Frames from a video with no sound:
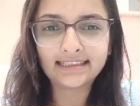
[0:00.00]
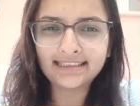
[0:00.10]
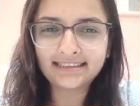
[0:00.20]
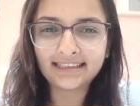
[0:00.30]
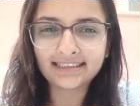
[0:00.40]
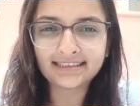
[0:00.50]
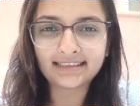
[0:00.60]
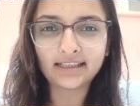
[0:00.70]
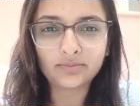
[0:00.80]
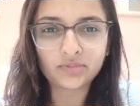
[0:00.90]
these things
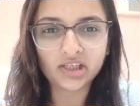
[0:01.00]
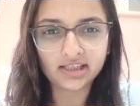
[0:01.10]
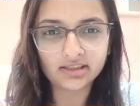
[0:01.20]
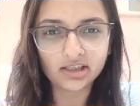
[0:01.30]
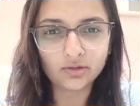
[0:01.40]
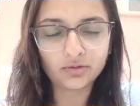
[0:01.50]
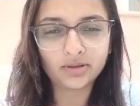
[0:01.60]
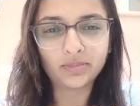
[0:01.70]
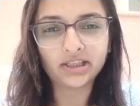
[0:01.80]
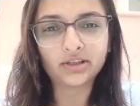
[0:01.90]
keep changing
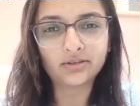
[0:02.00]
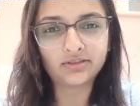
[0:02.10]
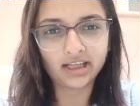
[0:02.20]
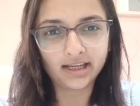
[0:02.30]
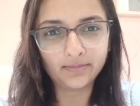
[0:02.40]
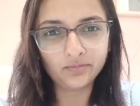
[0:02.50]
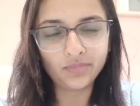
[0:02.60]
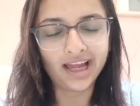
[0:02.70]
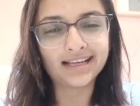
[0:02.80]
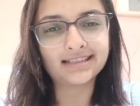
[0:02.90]
over a period of time,
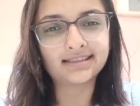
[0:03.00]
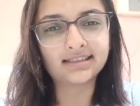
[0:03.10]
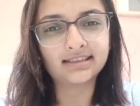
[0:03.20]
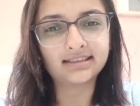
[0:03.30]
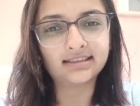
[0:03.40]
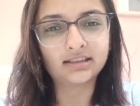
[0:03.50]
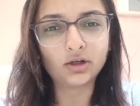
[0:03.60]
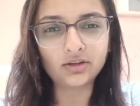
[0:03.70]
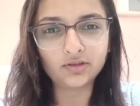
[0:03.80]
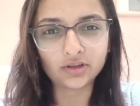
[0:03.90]
as a
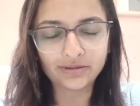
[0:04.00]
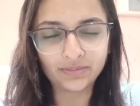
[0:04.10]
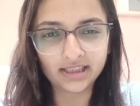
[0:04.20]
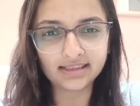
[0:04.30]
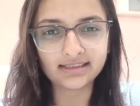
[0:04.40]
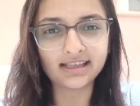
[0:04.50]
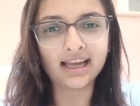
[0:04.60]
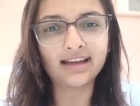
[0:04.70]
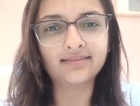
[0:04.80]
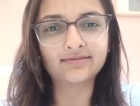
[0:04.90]
lot of hospitals
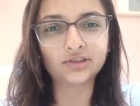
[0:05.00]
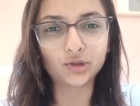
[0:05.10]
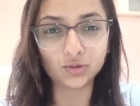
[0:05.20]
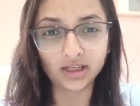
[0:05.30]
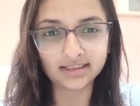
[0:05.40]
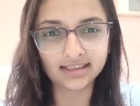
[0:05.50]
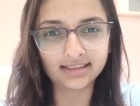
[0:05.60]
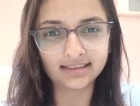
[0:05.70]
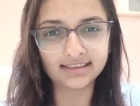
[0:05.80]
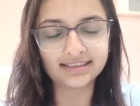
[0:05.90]
have new
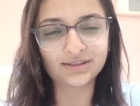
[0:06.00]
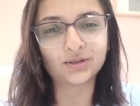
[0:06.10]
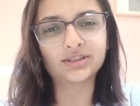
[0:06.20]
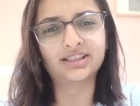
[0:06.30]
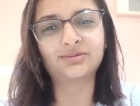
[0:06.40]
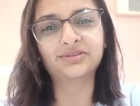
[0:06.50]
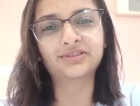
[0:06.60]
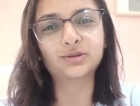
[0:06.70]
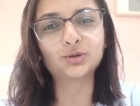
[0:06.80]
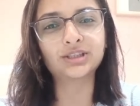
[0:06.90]
consultants or some
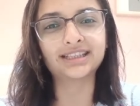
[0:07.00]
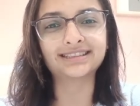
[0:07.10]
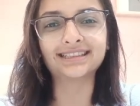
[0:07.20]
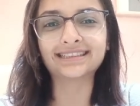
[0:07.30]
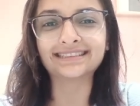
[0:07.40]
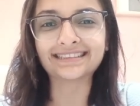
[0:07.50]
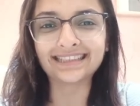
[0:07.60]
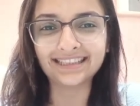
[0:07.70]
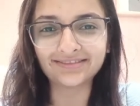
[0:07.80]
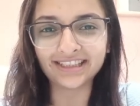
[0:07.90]
of the old consultants
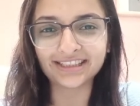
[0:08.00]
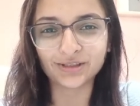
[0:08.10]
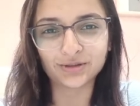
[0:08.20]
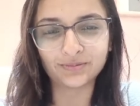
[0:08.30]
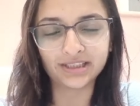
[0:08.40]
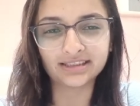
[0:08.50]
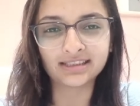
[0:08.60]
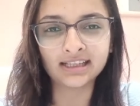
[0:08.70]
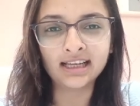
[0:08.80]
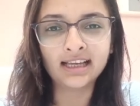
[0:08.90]
leave these
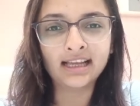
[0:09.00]
hospitals,